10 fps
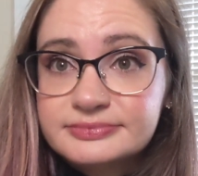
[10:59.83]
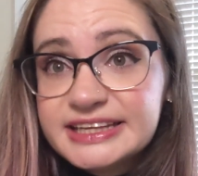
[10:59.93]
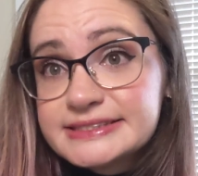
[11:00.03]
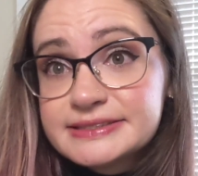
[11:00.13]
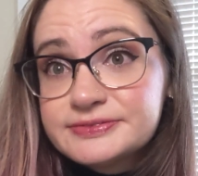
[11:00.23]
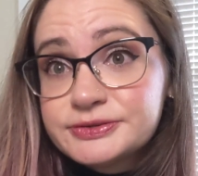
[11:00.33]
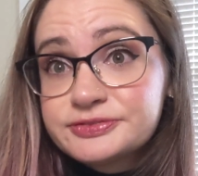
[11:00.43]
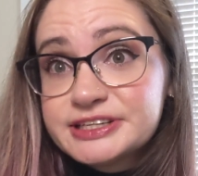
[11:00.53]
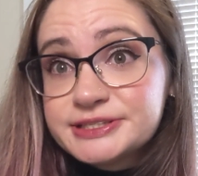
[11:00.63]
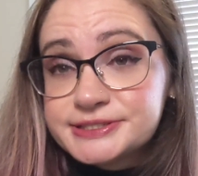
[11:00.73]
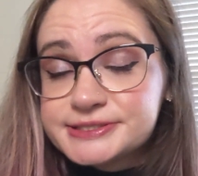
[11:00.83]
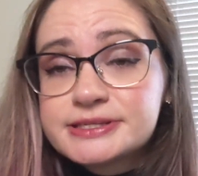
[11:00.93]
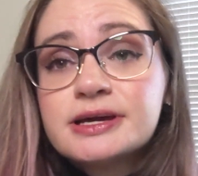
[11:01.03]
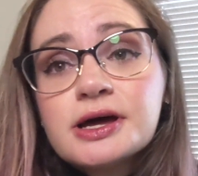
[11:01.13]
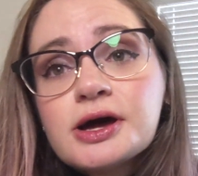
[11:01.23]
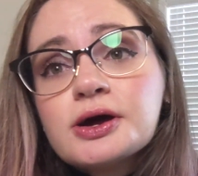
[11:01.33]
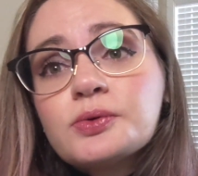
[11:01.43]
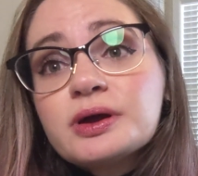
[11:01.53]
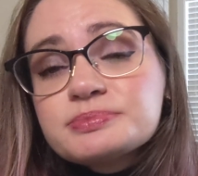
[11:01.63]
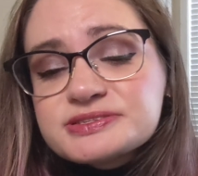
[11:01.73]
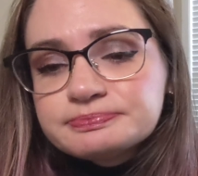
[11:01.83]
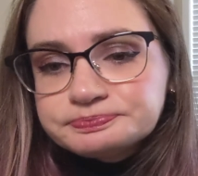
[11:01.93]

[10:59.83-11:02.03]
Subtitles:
that's it for finishes. WIPs.